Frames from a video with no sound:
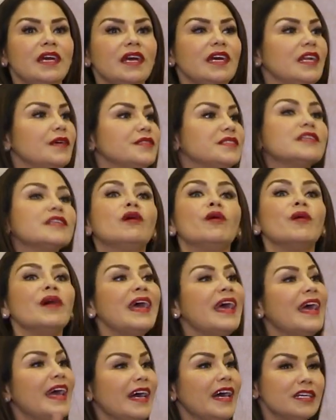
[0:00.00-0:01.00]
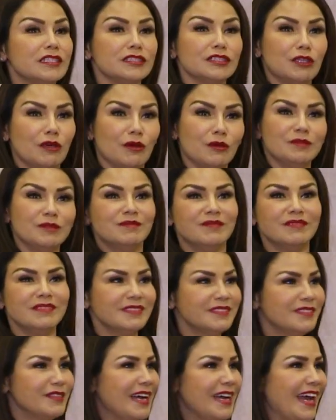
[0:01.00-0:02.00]
And I was like, well, hell no way.
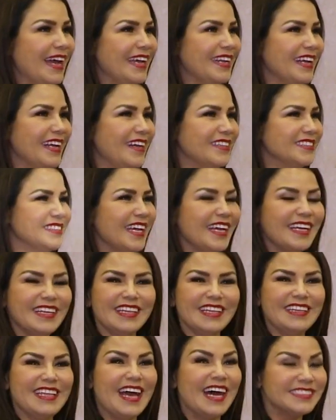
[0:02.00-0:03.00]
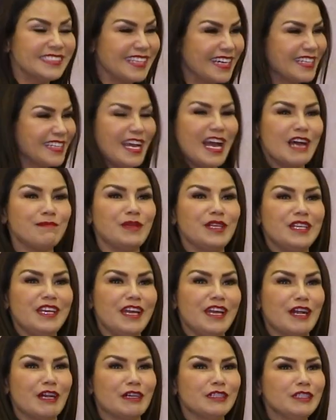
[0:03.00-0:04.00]
like, that's not gonna happen
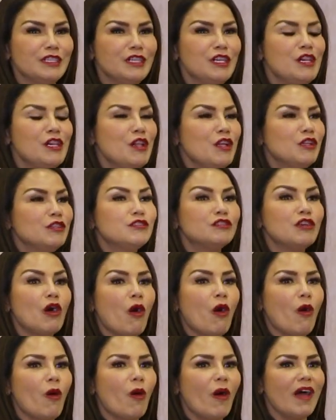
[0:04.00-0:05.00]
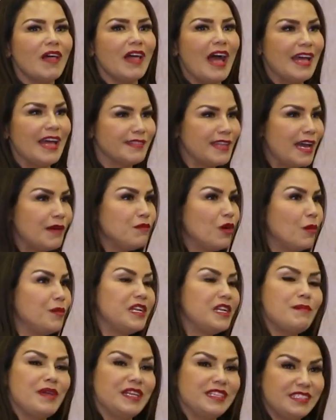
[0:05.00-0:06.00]
here. So at that
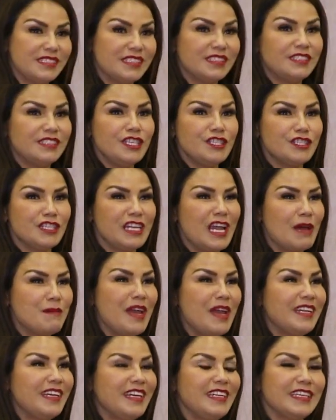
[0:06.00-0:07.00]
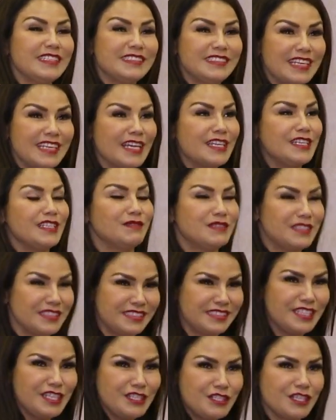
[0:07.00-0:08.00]
moment, I made a decision. I made an executive
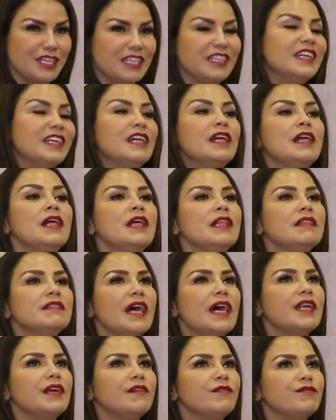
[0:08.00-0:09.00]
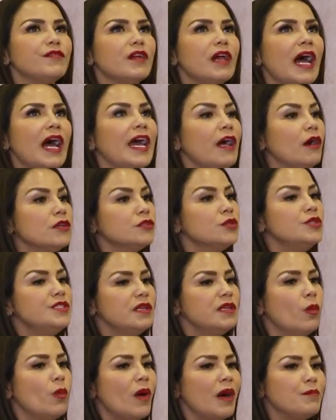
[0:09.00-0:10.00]
decision that if I also
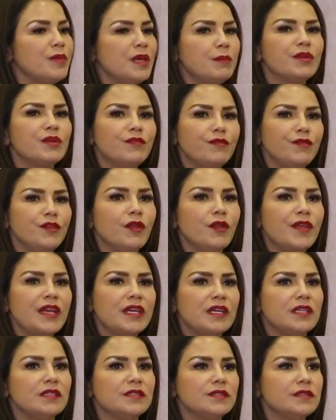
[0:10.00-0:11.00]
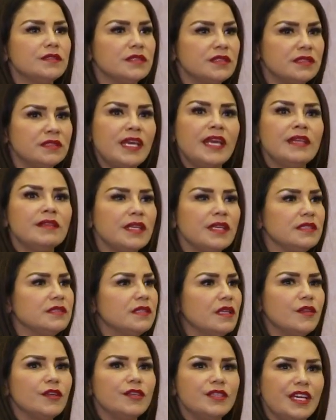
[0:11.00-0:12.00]
didn't want people to feel they couldn't say things
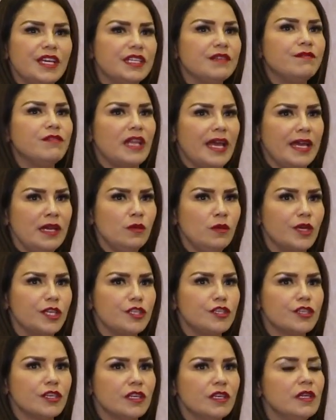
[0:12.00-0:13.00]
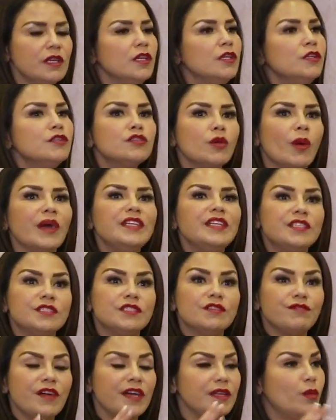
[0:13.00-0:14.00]
in their native language, so I needed
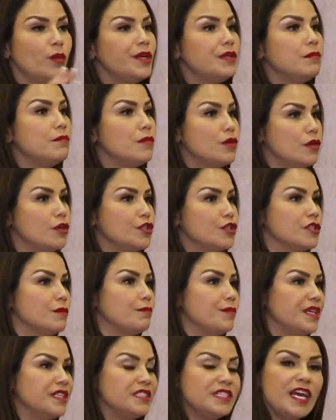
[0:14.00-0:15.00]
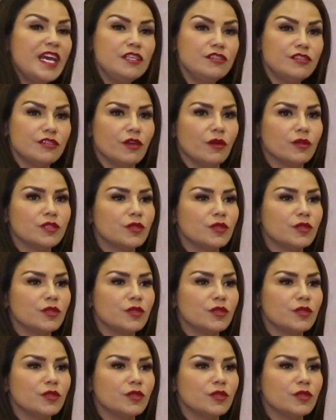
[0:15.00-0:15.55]
to find a way to merge and be intentional.